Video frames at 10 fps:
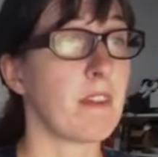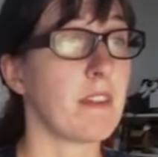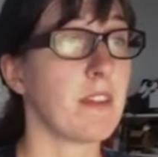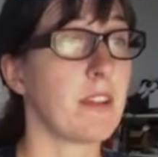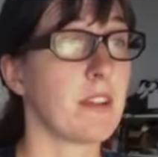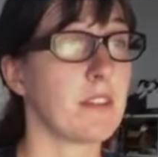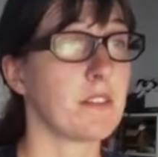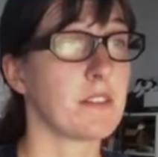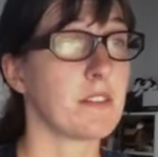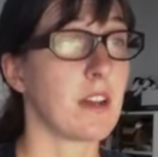
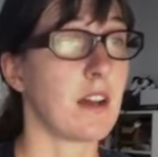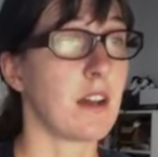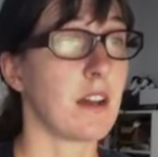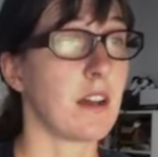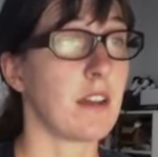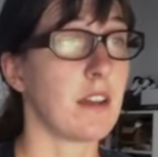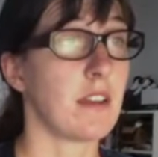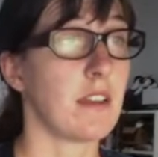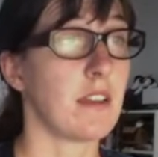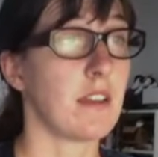there's a
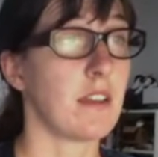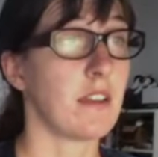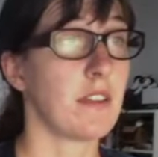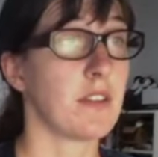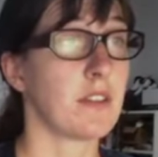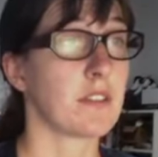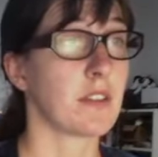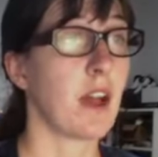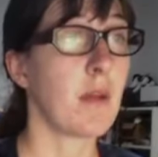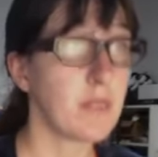
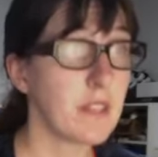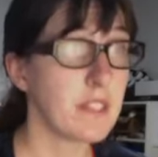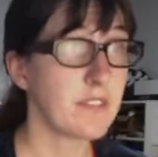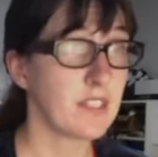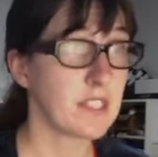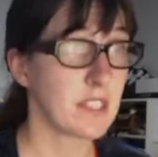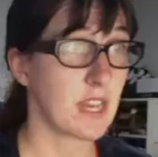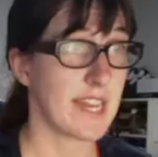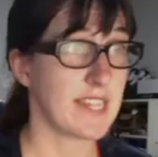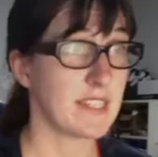couple of different
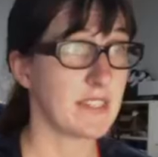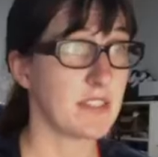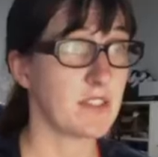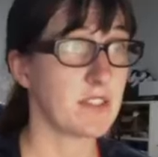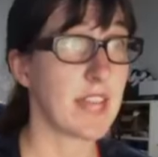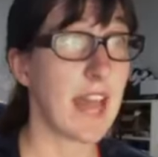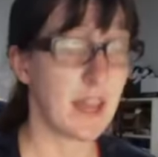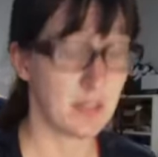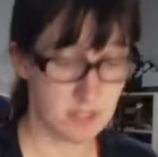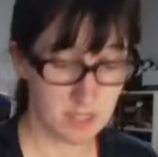sizes. There's the
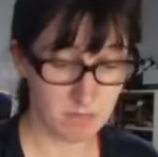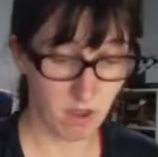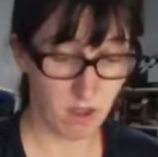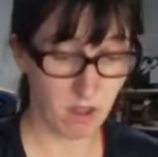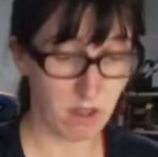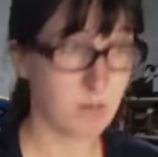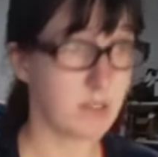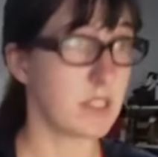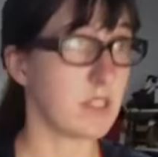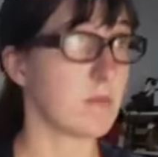adult small,
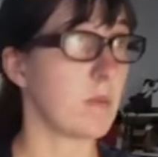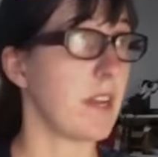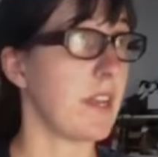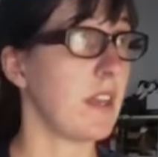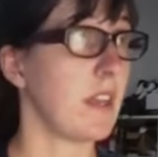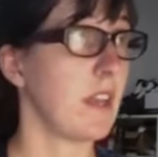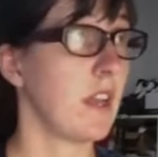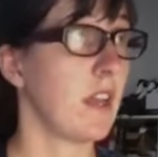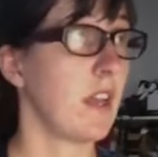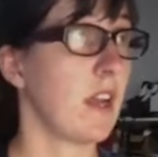which is what
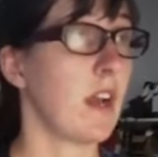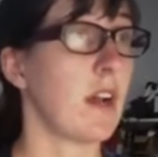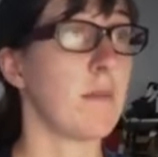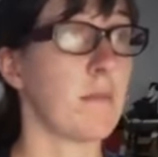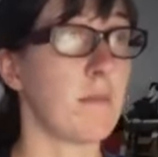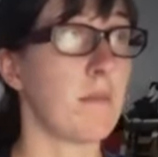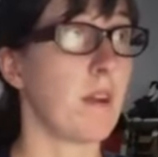I